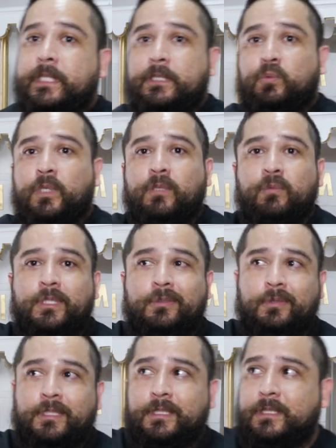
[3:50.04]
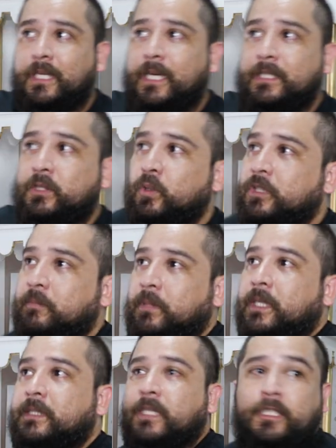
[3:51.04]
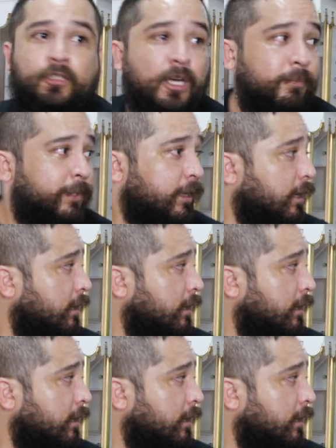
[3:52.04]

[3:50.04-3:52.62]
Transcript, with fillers: this one, which was uh, two hundred bucks. I dropped it